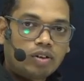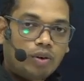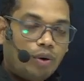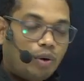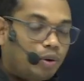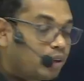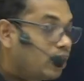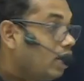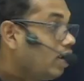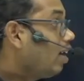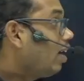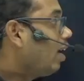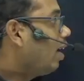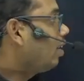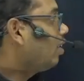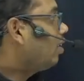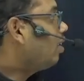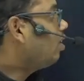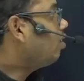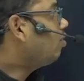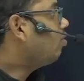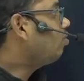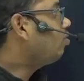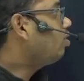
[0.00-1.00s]
Okay, and
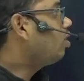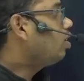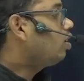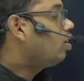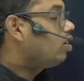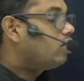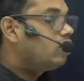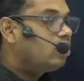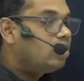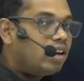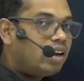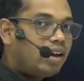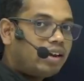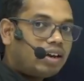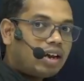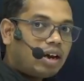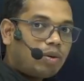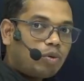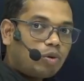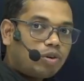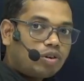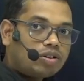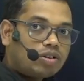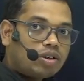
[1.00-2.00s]
if the
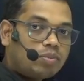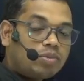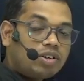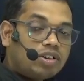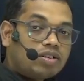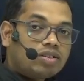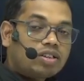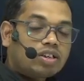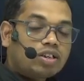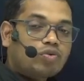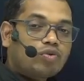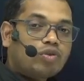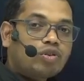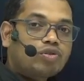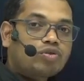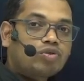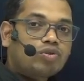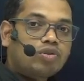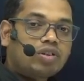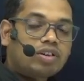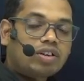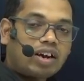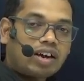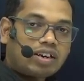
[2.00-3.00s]
anabolism is equals to
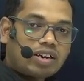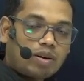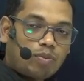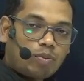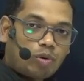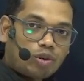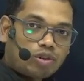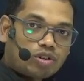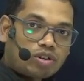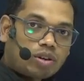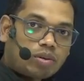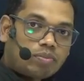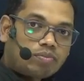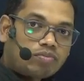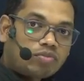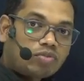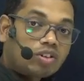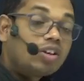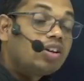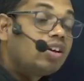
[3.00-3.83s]
the catabolism,